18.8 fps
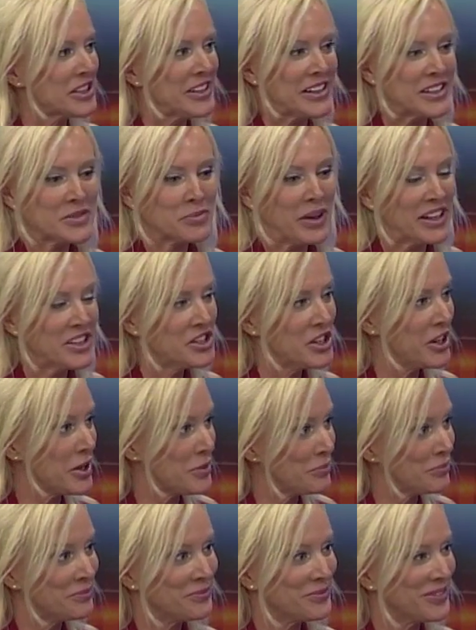that's my job.
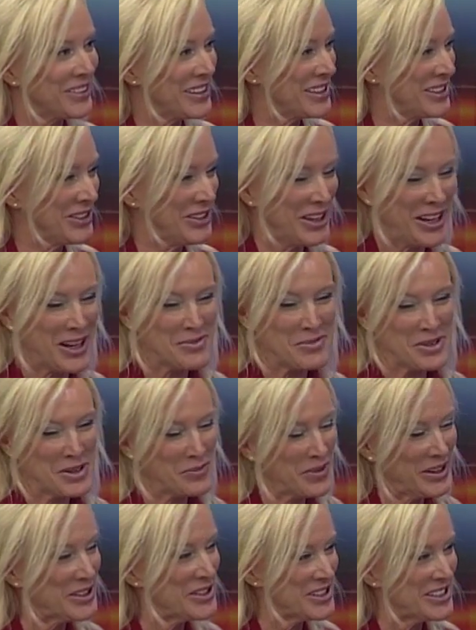That's what I'm
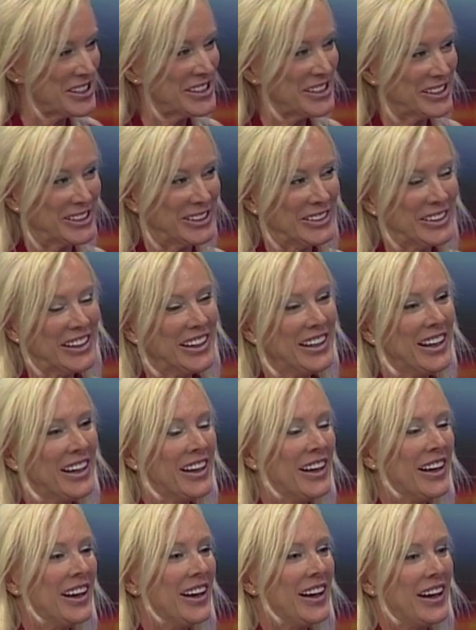supposed to do.
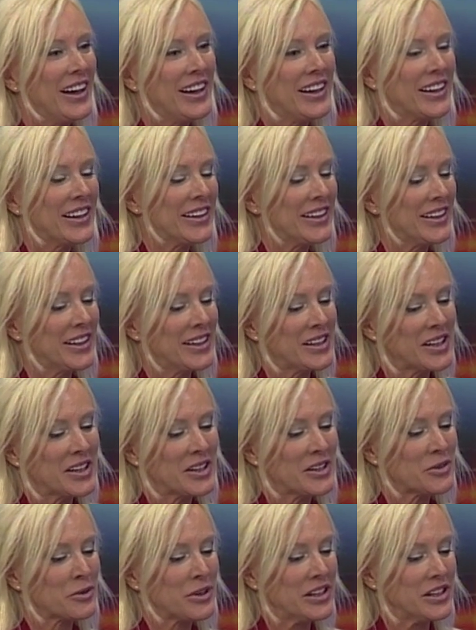I
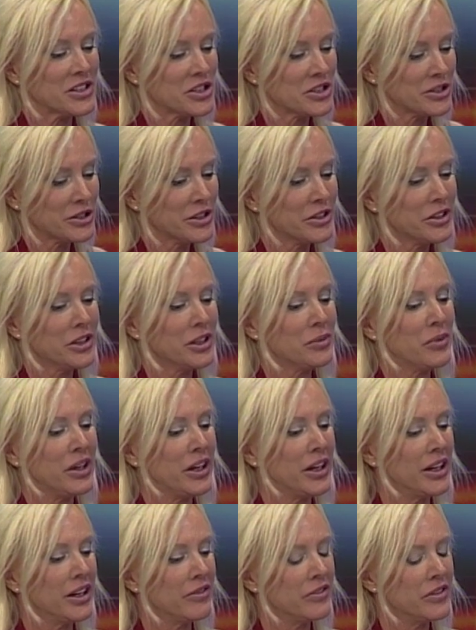can reassure them,
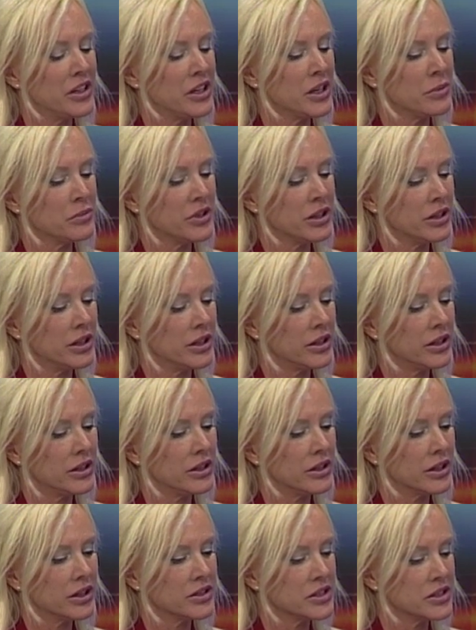have them
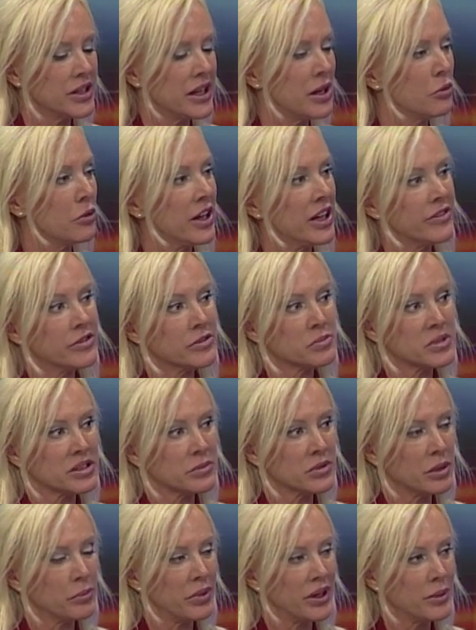stay away from some
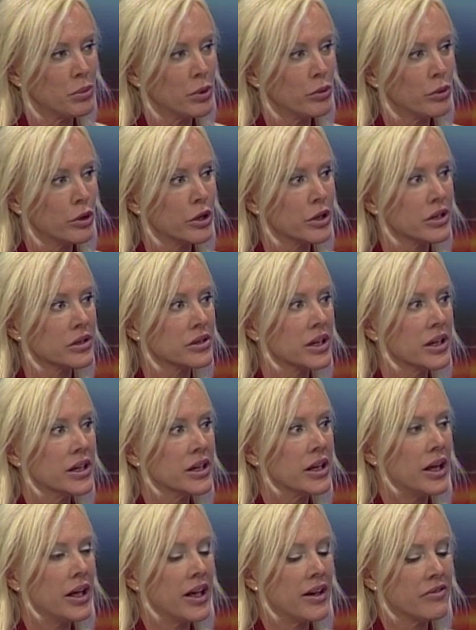of the paperwork,
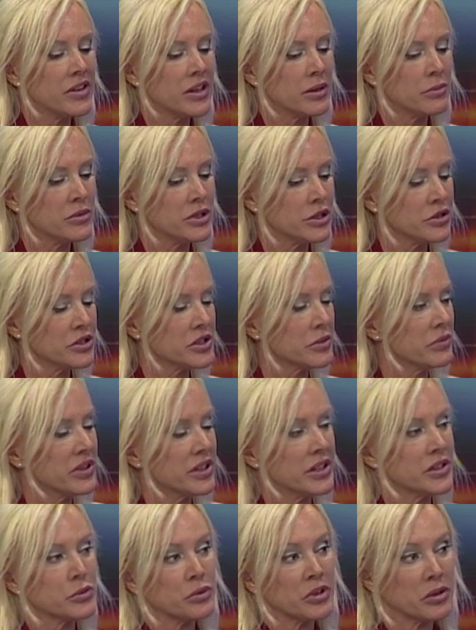have them do some
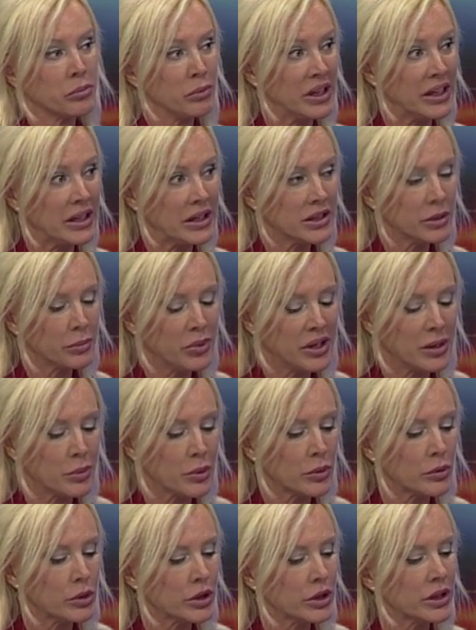things with me in the
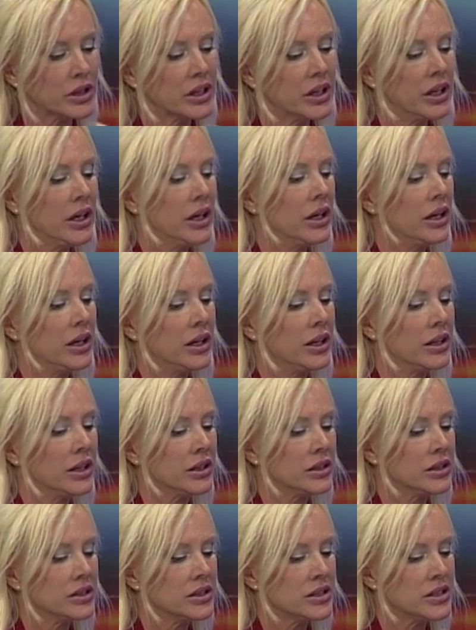paperwork,
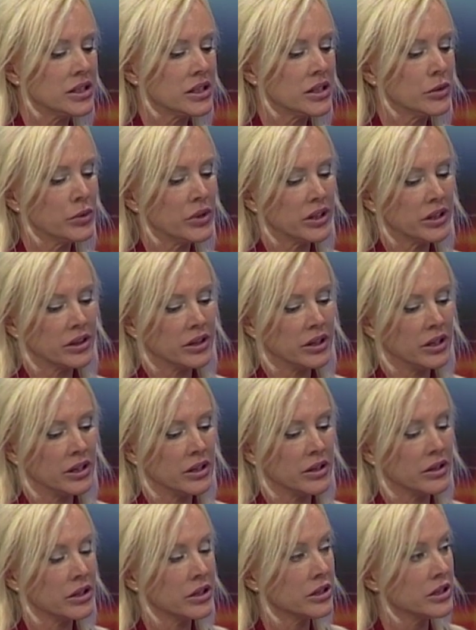deal with their